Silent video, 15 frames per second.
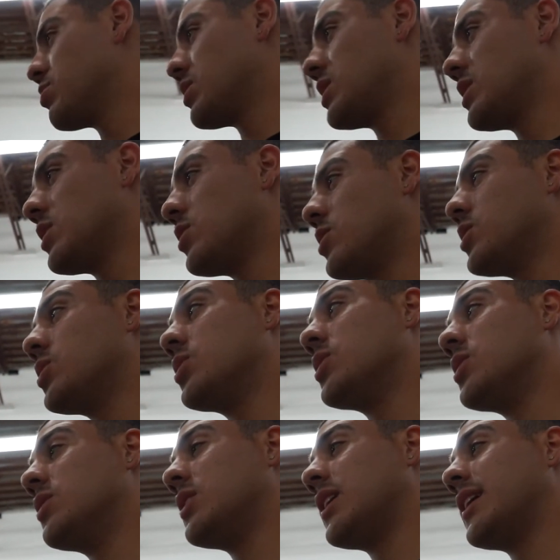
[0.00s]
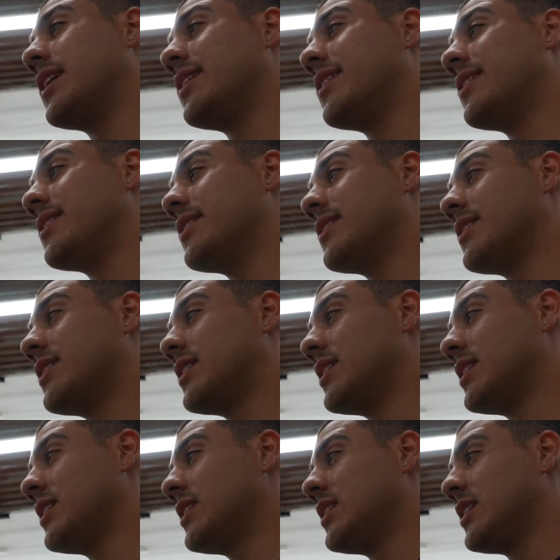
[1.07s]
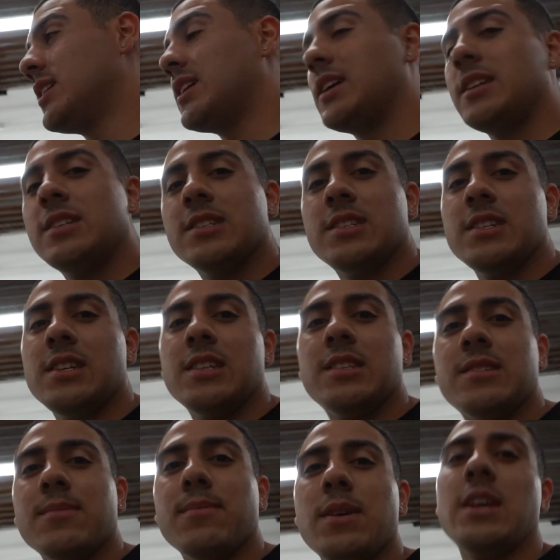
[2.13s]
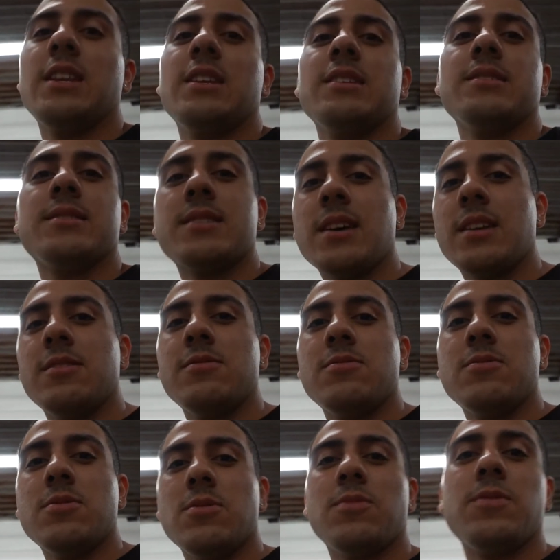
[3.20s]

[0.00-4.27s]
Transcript: pretty low on oil, and it just needed some maintenance. Got a new oil